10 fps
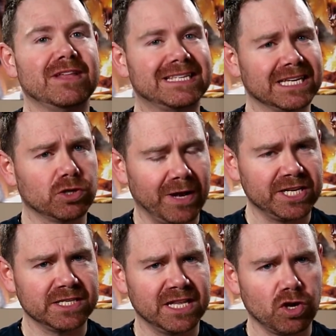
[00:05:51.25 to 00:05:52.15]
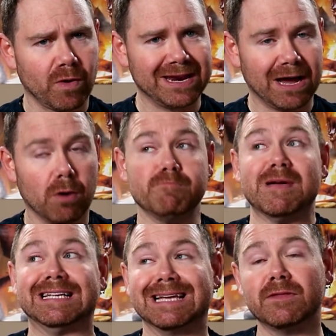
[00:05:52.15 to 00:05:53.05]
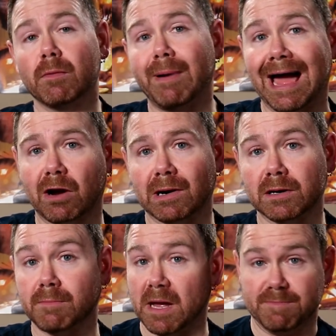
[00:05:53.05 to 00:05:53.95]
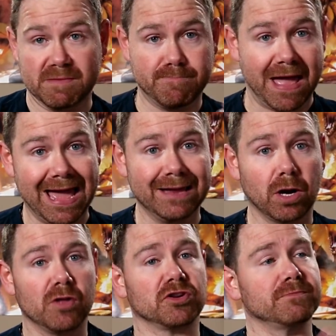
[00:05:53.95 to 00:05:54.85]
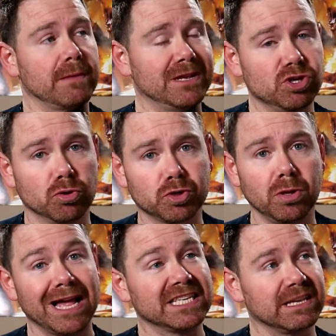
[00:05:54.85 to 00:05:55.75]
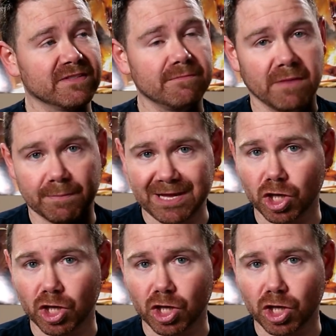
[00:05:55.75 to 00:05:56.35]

these situations that you write out based on their background might be bad, others might be neutral, and some of them might be